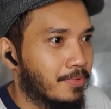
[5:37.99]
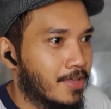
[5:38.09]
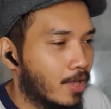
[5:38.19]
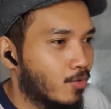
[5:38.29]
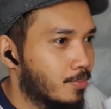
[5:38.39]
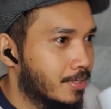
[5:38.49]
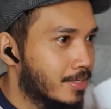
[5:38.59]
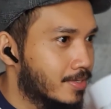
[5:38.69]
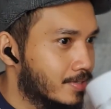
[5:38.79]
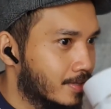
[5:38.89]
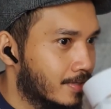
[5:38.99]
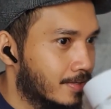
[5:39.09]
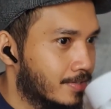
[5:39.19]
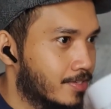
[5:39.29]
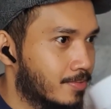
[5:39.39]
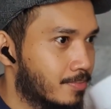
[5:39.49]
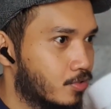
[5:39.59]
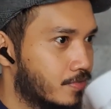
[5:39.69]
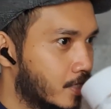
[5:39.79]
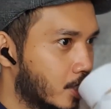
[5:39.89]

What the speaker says: Catwoman is in this movie.